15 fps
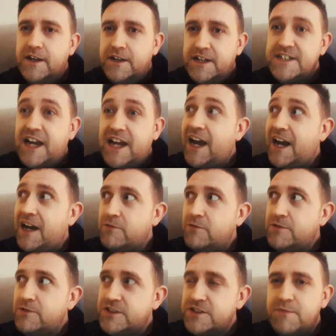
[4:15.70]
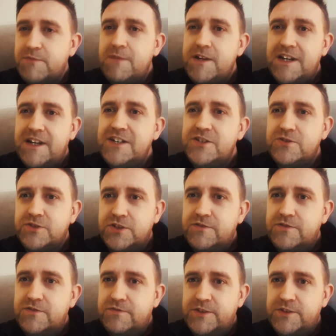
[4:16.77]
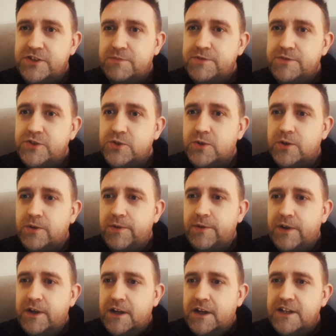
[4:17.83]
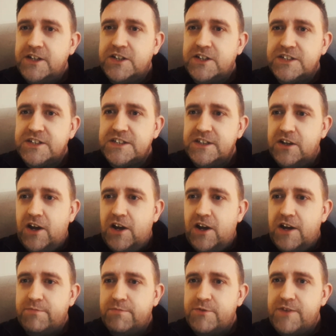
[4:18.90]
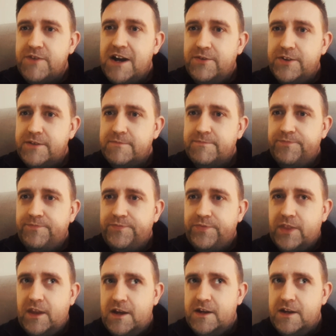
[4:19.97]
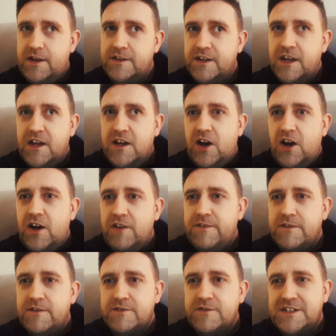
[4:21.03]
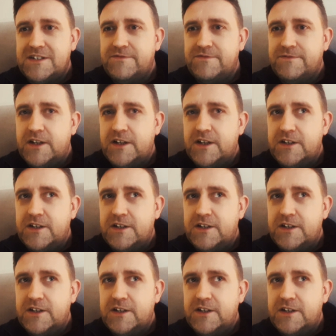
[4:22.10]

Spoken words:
Its hat was just maybe an inch or two from the top of the door, and you could see the light from around him. And I felt terrified,